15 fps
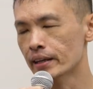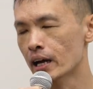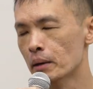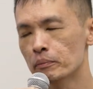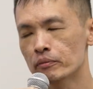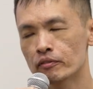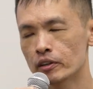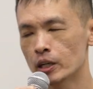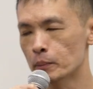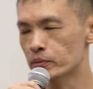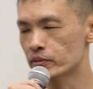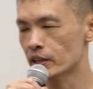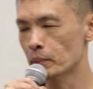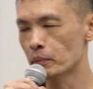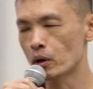Time flips
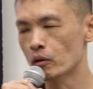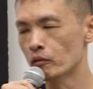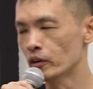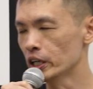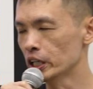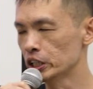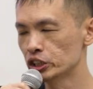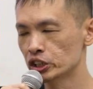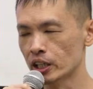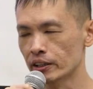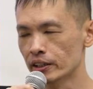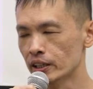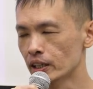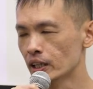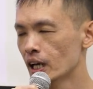them over each
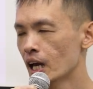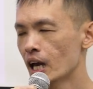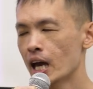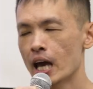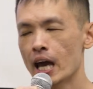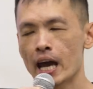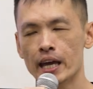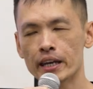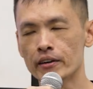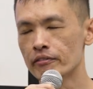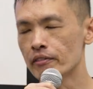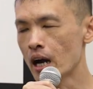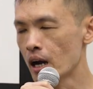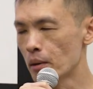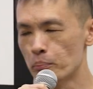other and
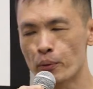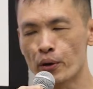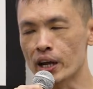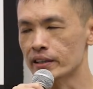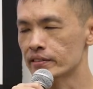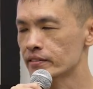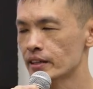abrades